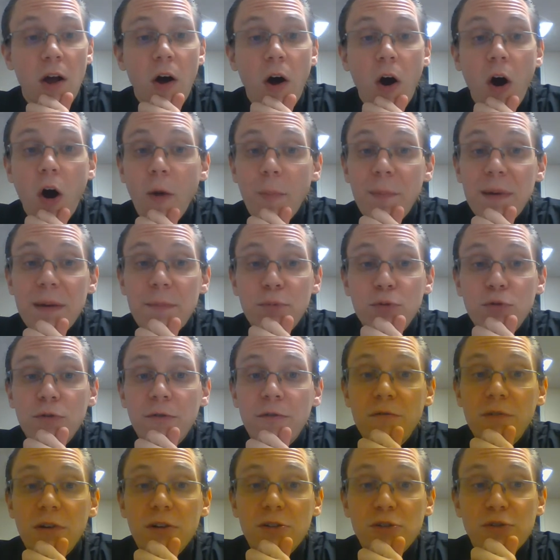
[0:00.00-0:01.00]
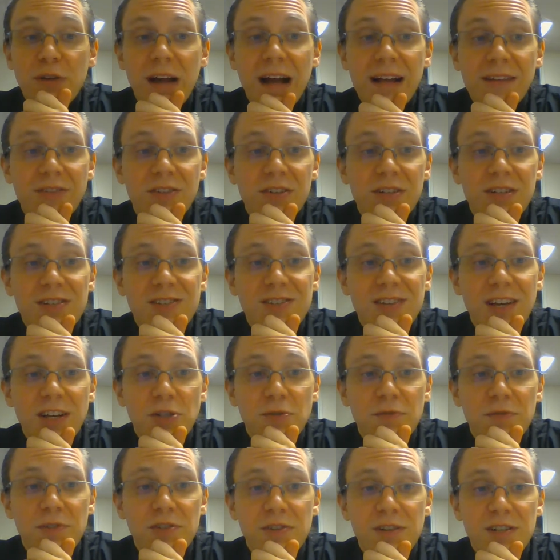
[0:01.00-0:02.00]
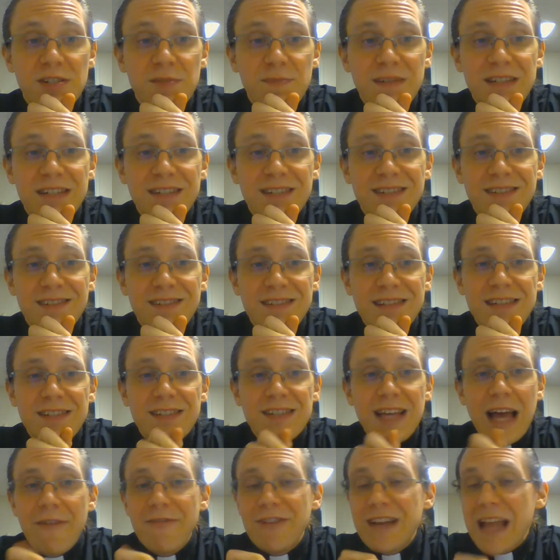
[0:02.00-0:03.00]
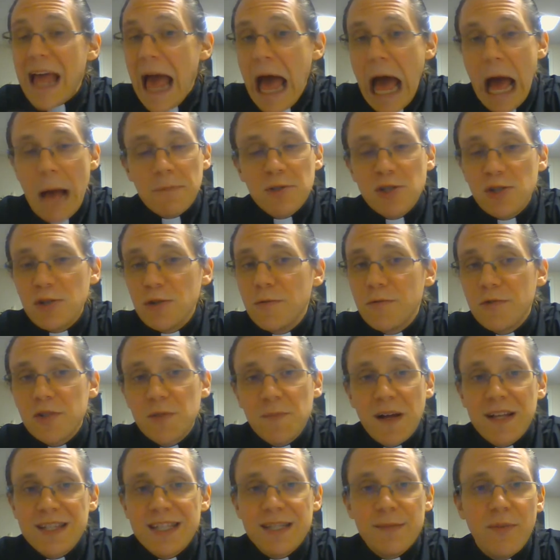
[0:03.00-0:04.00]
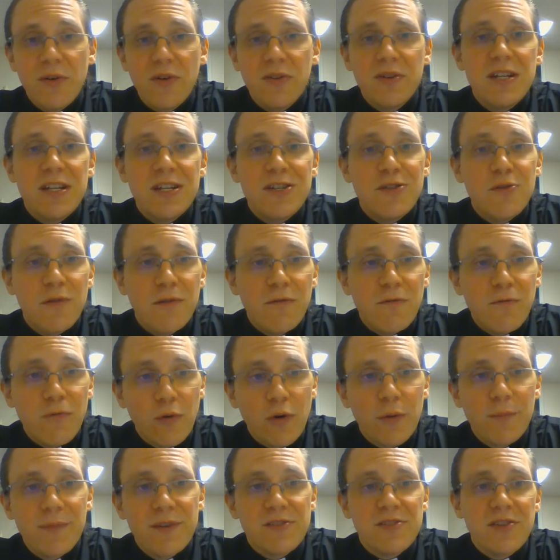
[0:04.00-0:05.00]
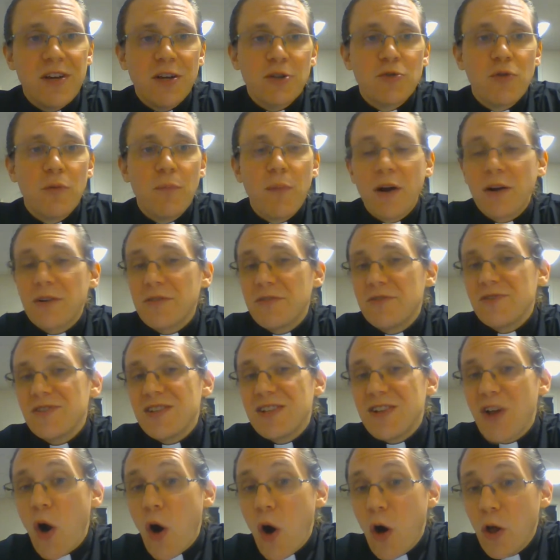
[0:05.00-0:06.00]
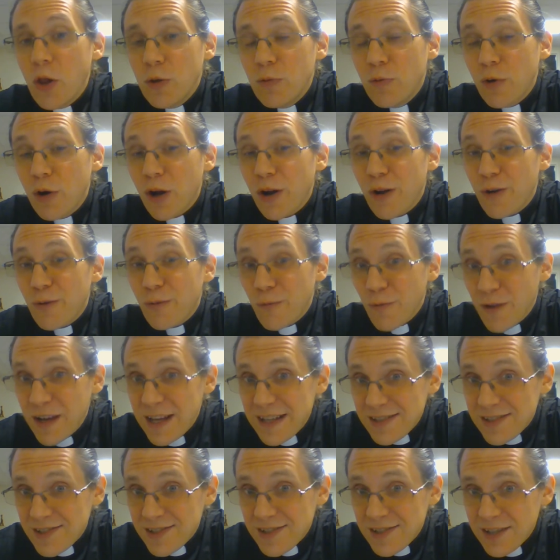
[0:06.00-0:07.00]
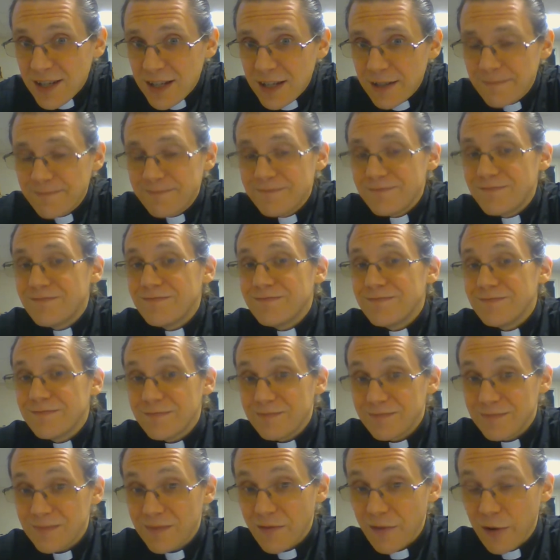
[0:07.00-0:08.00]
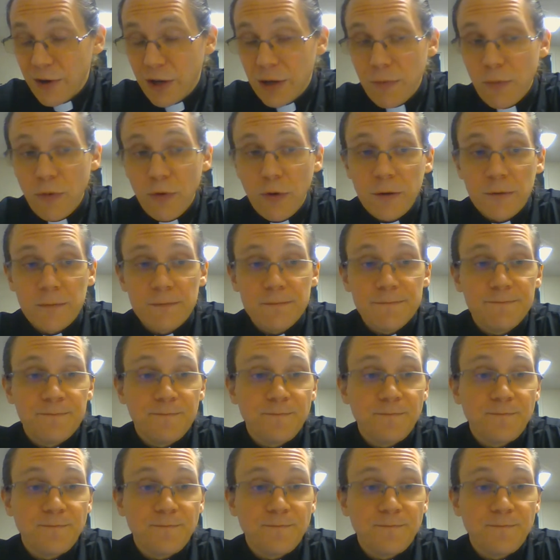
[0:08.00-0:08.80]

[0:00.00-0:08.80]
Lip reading: All people who have contracted a sexually transmitted disease have an absolute responsibility to inform their sexual partners and all who are at risk. Very important.